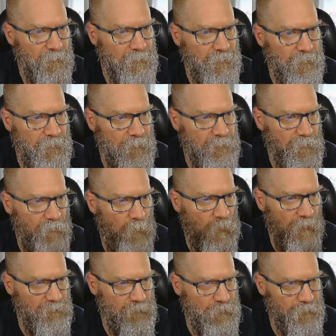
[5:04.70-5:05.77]
it's quite
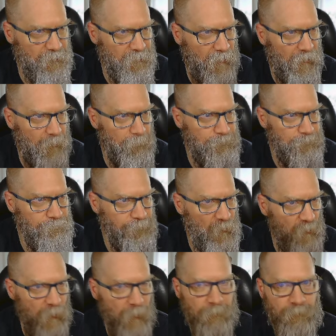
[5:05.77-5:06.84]
versatile. Okay.